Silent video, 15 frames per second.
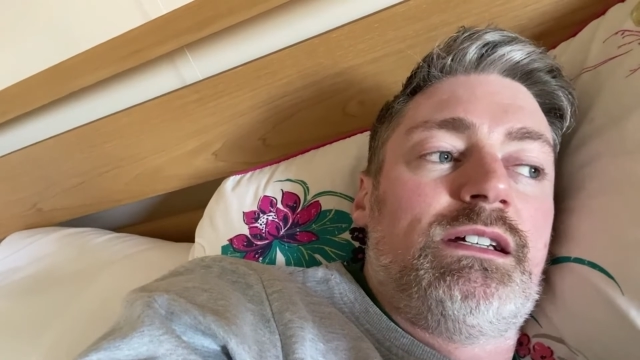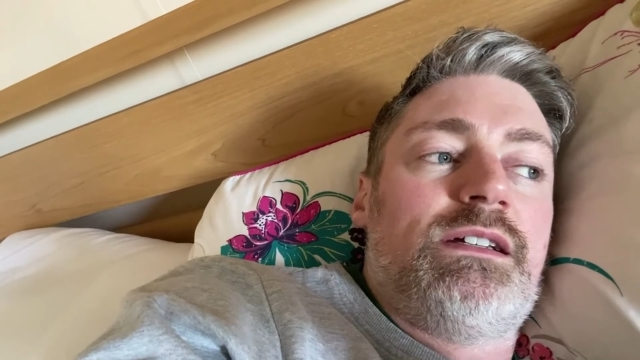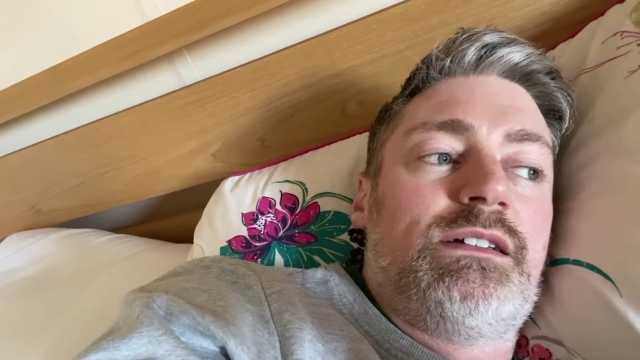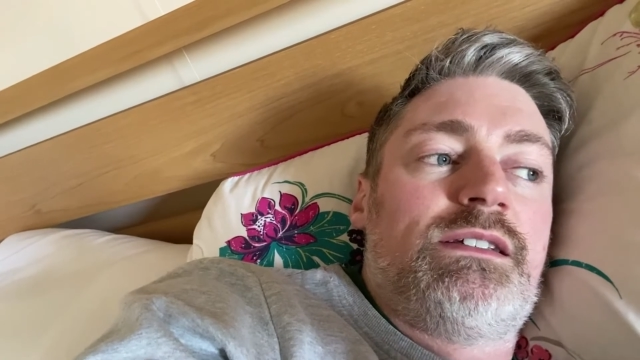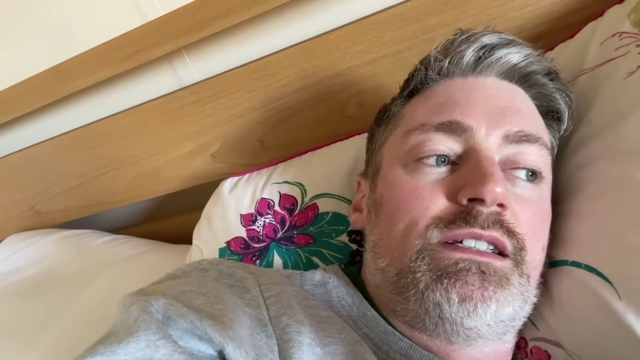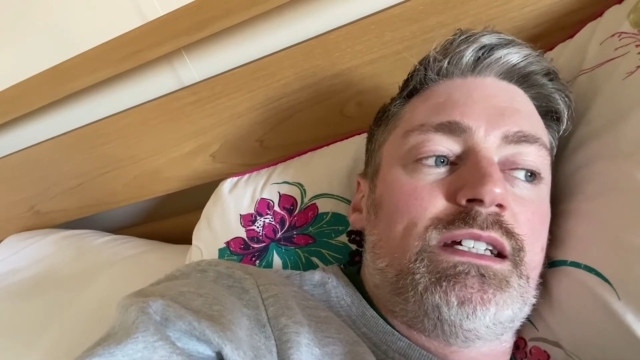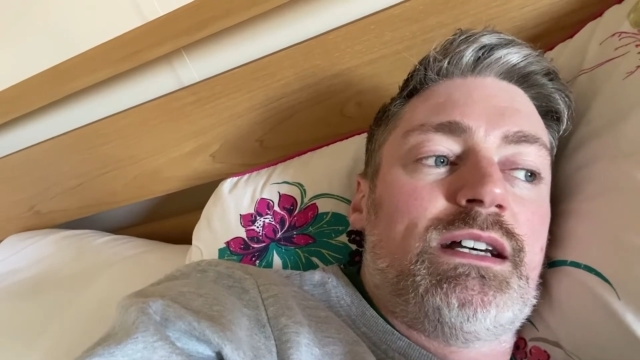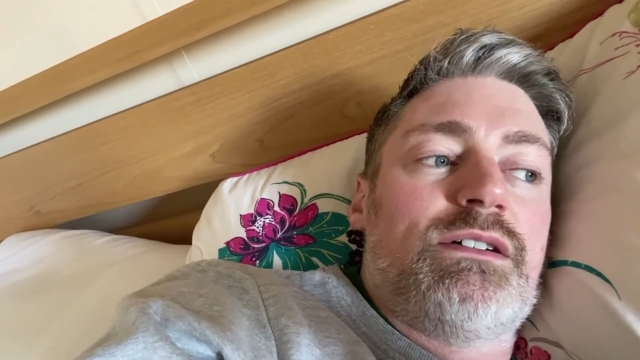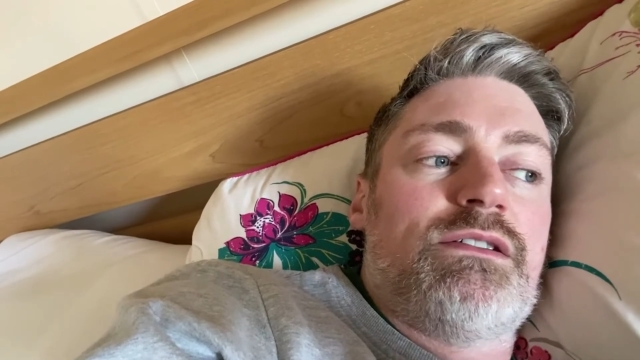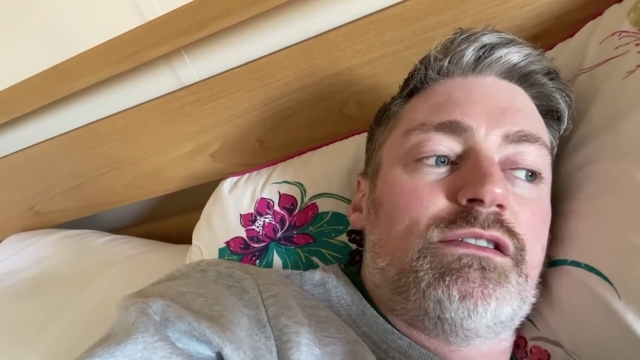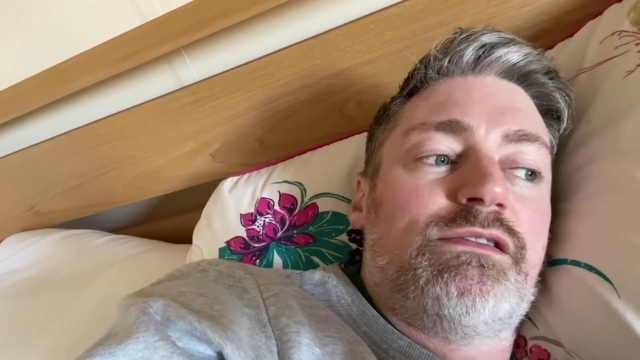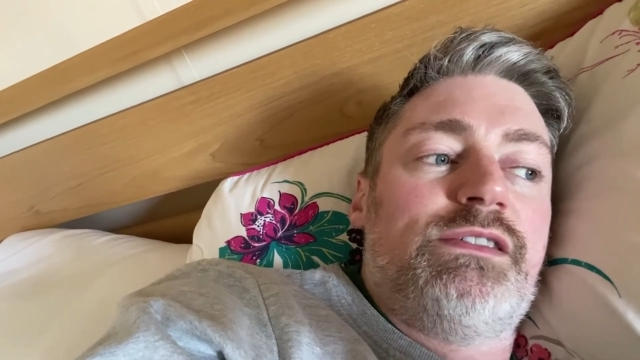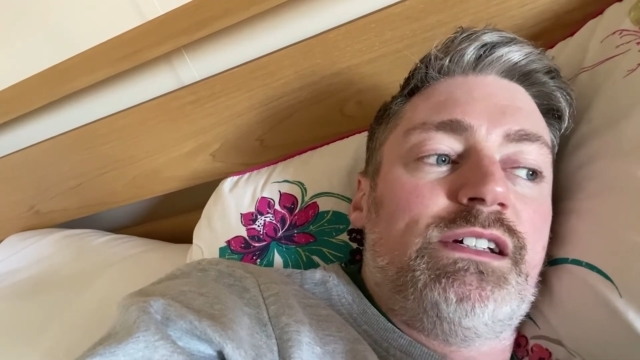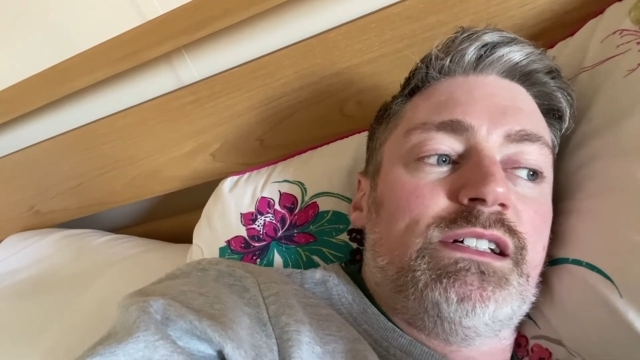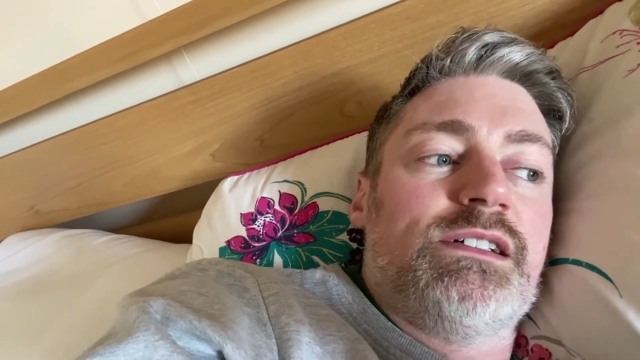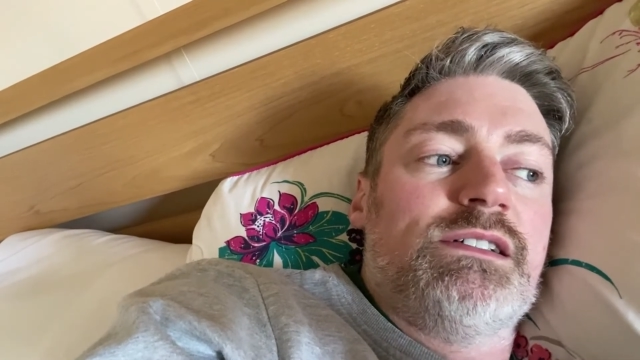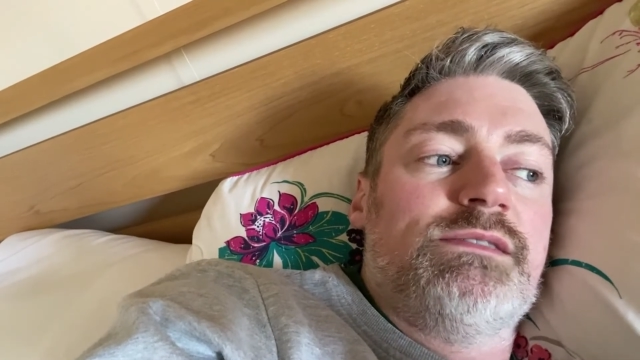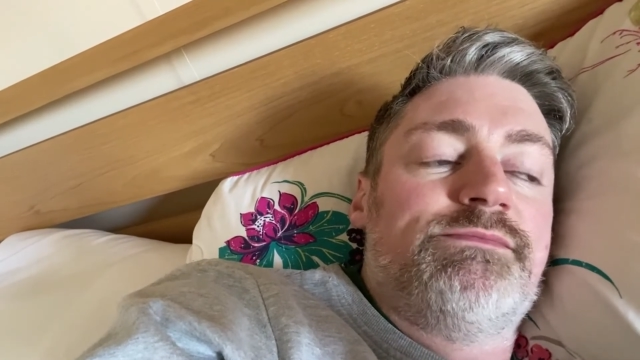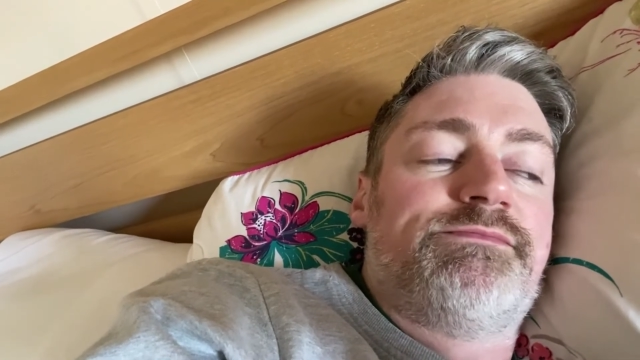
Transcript: see how I feel.